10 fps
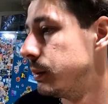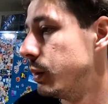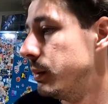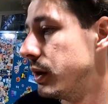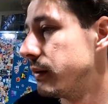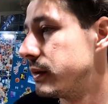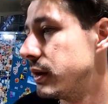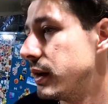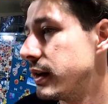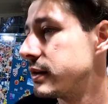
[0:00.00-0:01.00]
we'll be off to
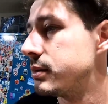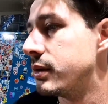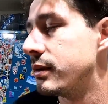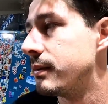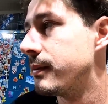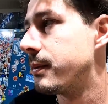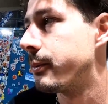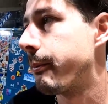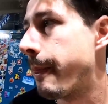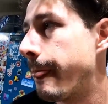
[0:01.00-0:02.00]
the next one.
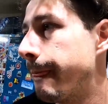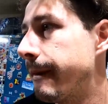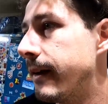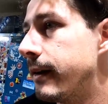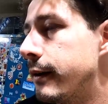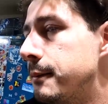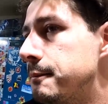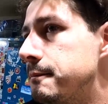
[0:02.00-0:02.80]
I